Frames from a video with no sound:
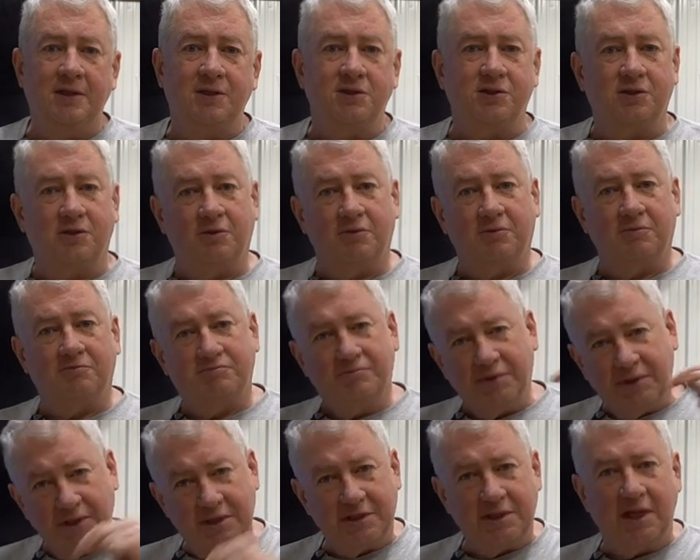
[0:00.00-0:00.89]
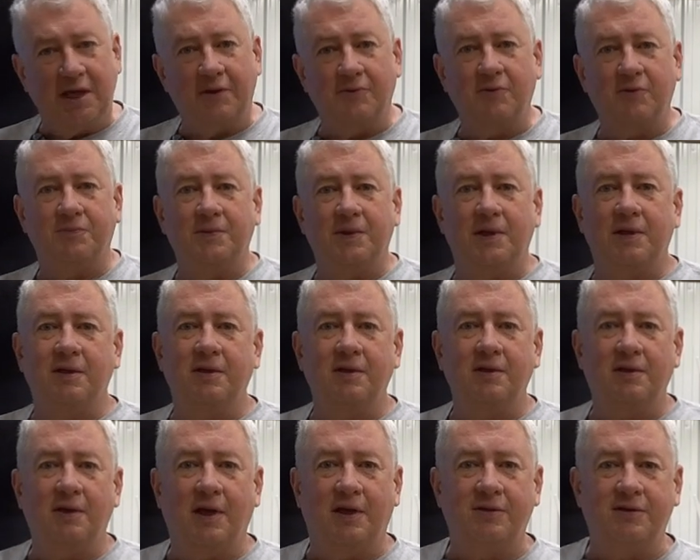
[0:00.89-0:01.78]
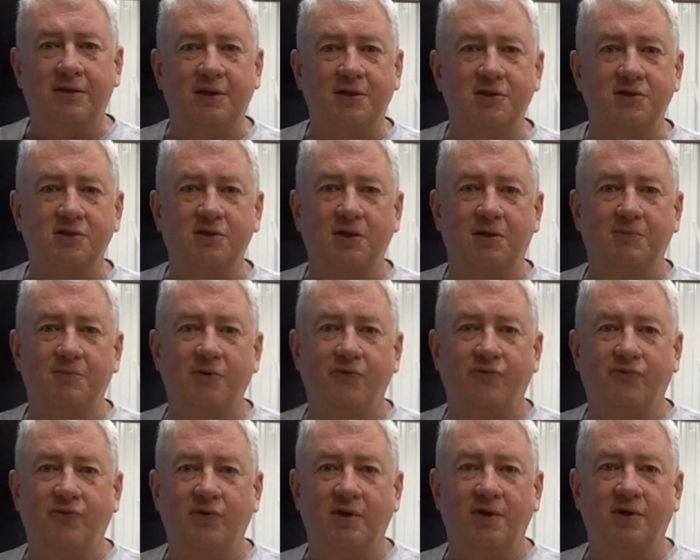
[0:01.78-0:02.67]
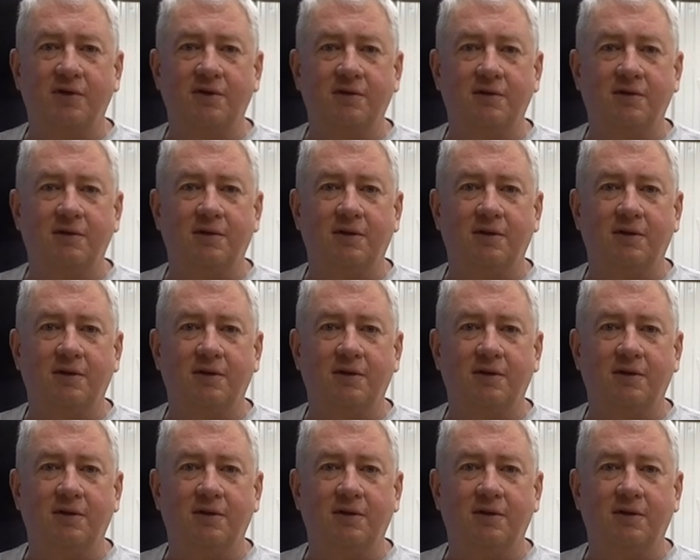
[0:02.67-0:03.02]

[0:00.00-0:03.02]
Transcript: So please hang with me. I think it's going to be fun.